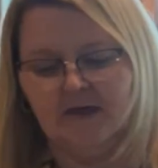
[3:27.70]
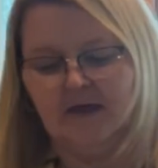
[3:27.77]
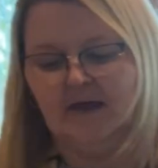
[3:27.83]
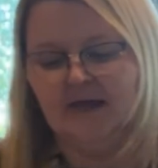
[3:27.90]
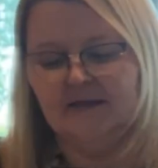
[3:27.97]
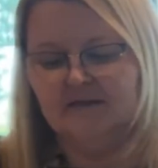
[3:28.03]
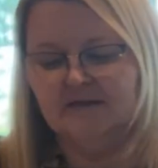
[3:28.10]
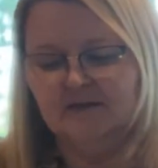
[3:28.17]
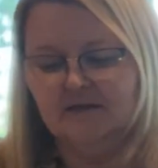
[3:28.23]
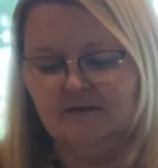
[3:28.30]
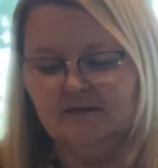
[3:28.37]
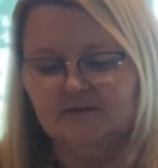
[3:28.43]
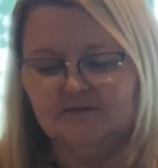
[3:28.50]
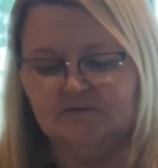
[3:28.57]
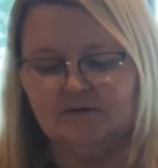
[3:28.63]
hot.
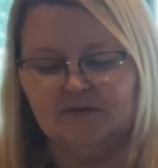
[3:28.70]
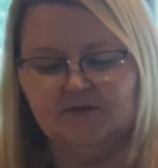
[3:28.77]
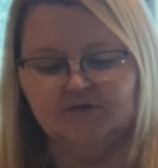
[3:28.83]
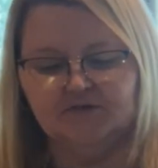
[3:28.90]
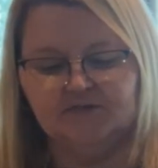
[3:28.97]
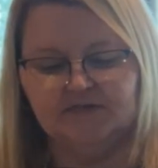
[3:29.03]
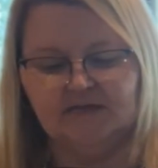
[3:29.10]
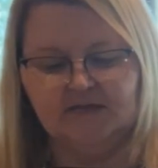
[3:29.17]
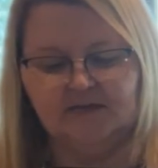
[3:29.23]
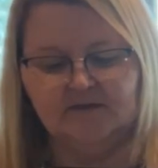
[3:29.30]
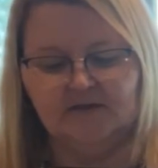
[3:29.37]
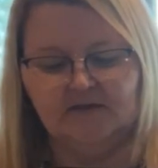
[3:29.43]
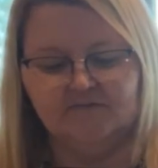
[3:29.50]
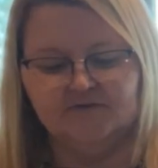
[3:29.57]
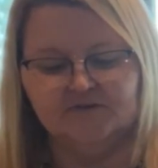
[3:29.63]
So I usually take a
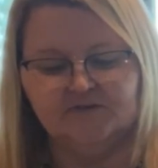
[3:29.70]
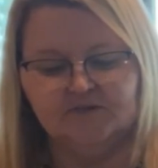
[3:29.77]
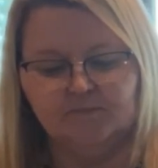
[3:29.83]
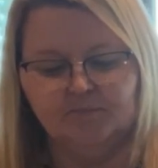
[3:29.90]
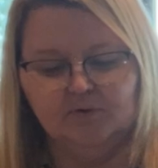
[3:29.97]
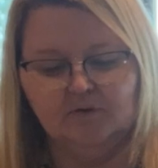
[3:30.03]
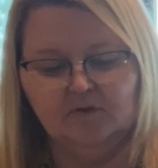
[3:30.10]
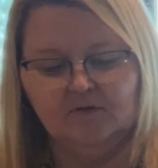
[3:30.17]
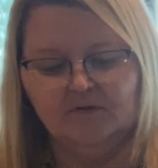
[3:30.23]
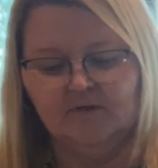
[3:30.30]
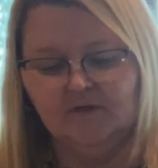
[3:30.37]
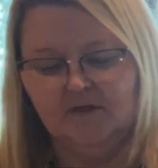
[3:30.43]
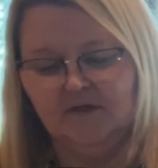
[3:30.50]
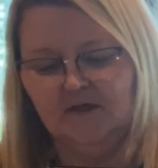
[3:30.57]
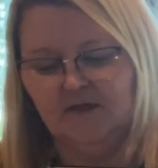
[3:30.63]
knife just to pull
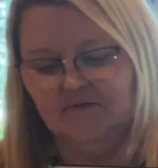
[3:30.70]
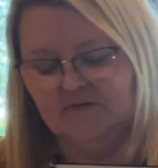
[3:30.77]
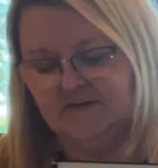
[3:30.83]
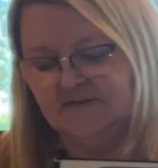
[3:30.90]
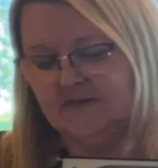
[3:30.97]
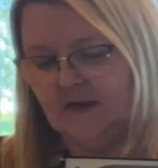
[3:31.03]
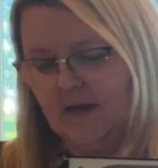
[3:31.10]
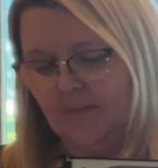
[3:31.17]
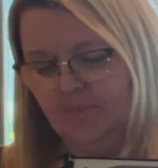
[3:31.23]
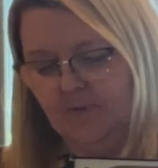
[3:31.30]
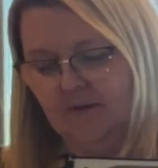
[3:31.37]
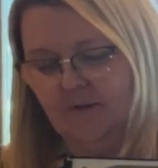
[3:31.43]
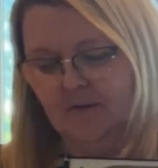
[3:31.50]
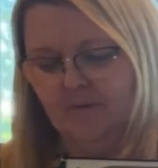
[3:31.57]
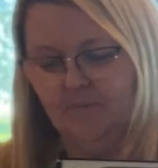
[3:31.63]
the top
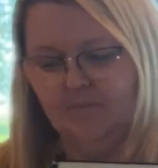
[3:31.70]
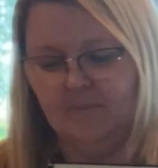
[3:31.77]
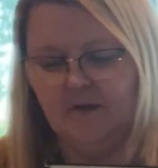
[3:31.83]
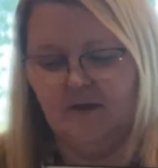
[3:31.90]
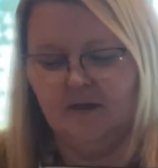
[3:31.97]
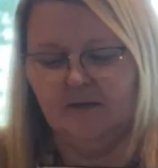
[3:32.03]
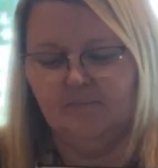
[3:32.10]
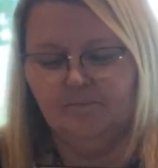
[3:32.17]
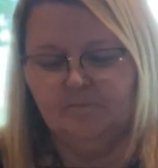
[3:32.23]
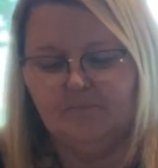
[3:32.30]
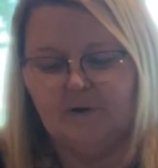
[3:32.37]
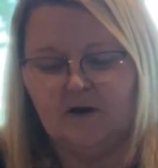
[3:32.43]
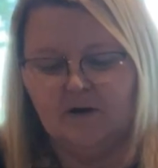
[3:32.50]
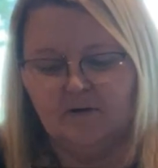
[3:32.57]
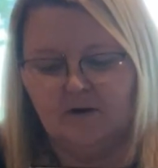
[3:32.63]

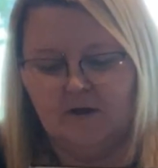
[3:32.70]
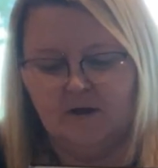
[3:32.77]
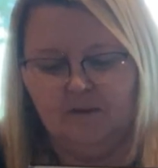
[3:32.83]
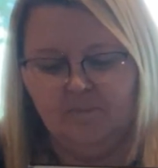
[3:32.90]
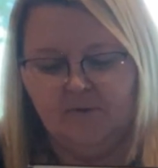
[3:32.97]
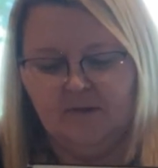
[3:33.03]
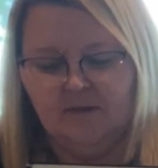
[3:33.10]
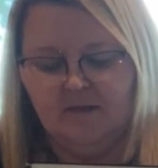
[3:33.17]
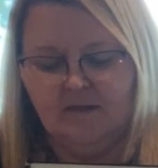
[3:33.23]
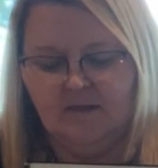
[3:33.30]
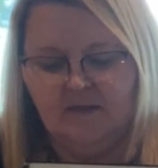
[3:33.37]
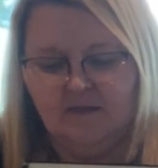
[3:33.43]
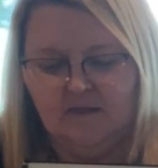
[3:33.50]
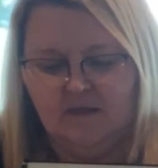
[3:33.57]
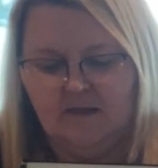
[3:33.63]
bar up,
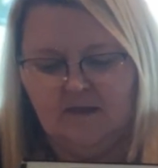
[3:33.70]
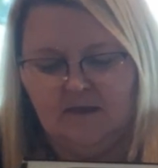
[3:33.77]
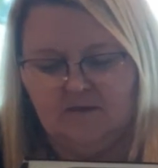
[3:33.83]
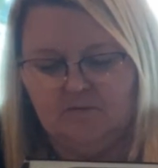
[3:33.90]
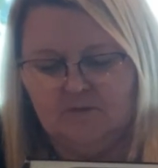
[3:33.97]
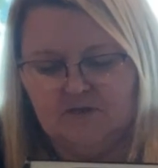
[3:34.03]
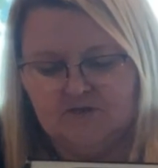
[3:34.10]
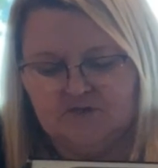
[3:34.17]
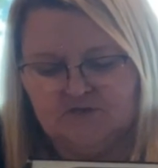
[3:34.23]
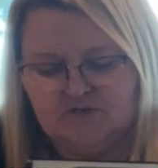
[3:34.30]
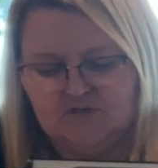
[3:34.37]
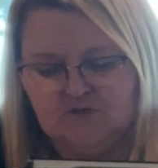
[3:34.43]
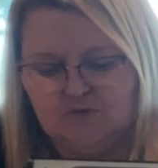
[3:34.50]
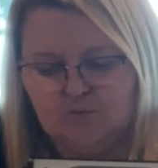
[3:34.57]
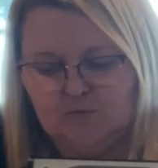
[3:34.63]
and you can
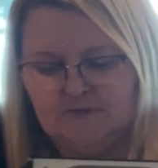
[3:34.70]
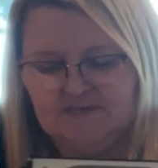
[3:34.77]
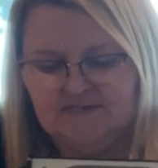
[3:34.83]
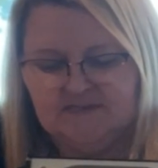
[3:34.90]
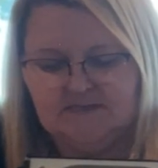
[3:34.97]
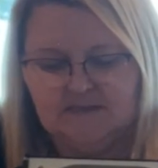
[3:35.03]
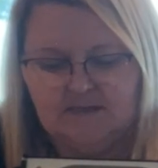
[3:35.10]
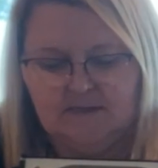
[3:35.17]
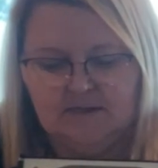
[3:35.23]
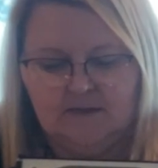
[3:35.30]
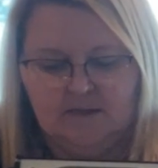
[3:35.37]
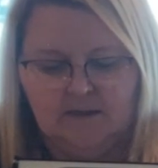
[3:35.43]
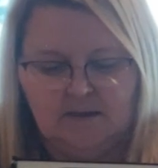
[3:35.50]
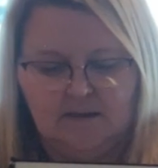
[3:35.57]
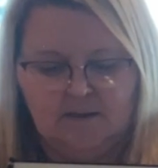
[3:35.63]
just twist it
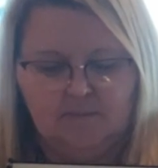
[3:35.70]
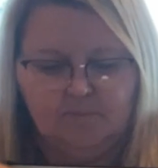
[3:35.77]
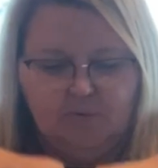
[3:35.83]
and